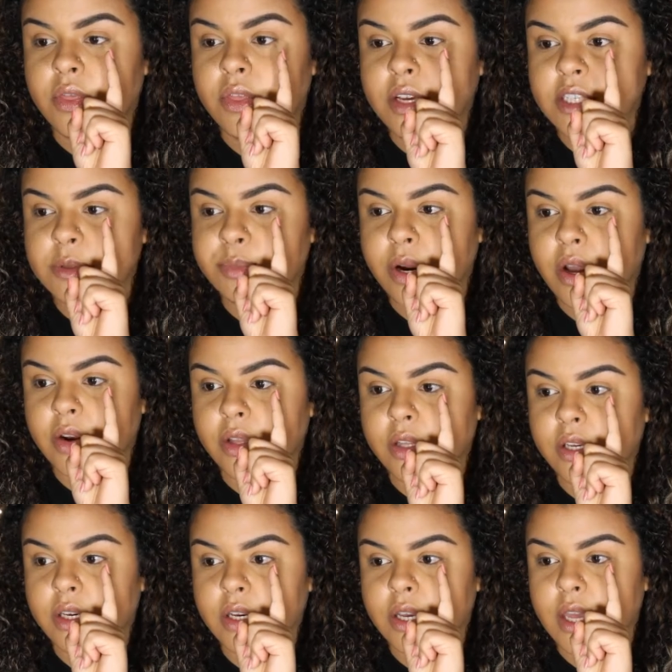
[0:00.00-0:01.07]
this brow to
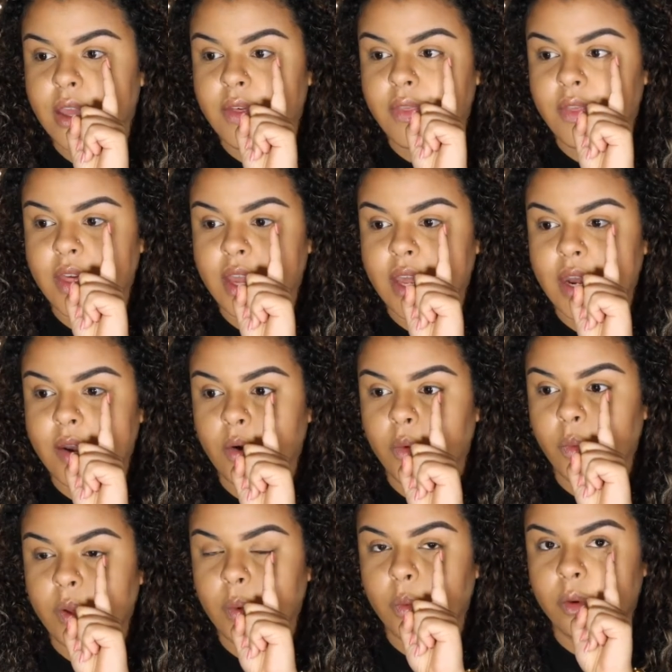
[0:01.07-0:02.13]
look, and
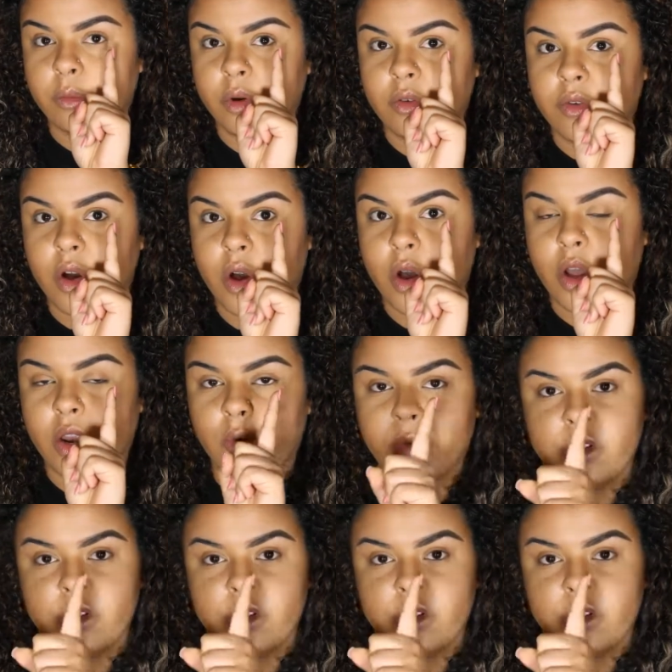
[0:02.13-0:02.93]
then we will move on